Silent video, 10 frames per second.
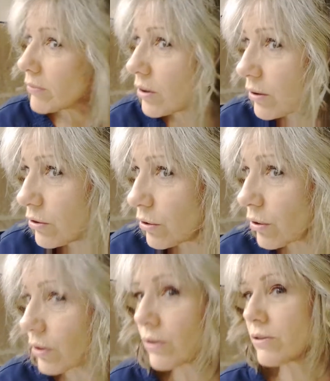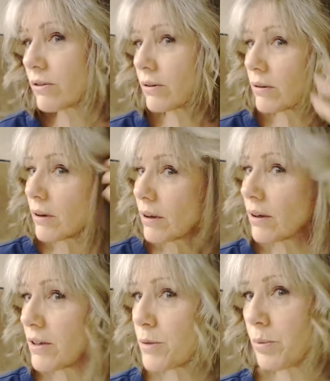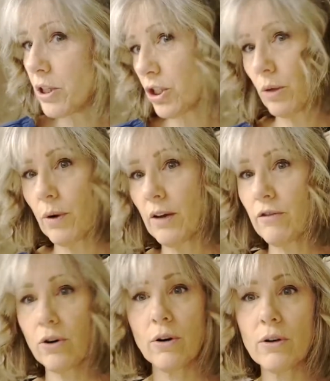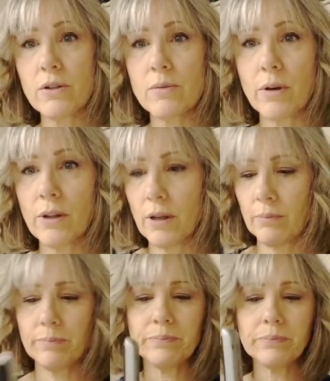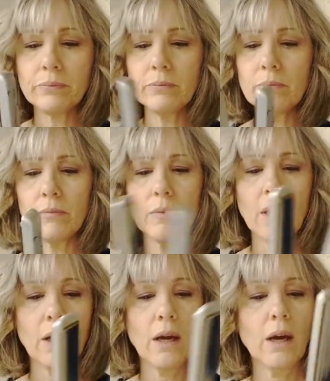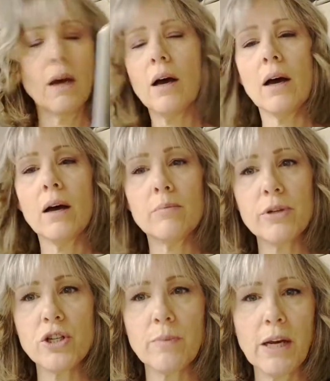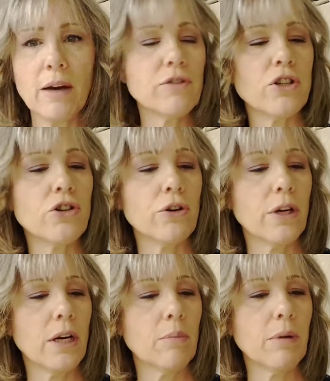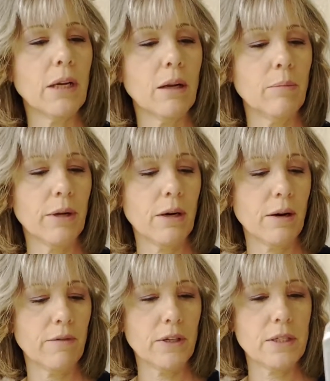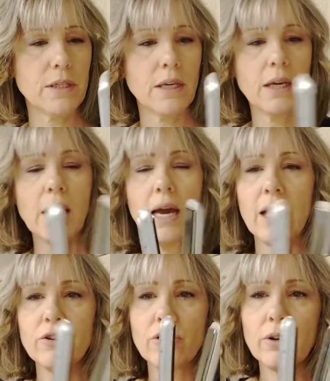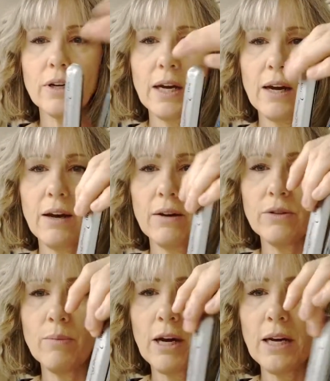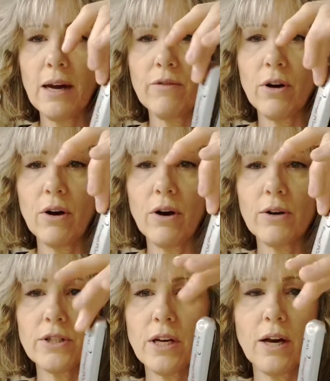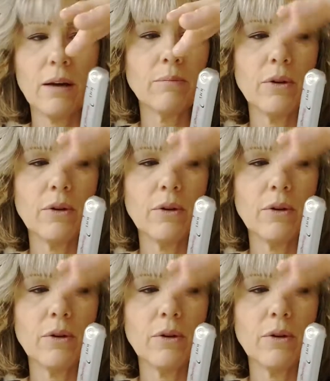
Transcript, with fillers: you can do curls. Nice beachy wave curls with it. Um, but you may have to turn it up a little bit, obviously. And you're gonna have, you might have a hard time,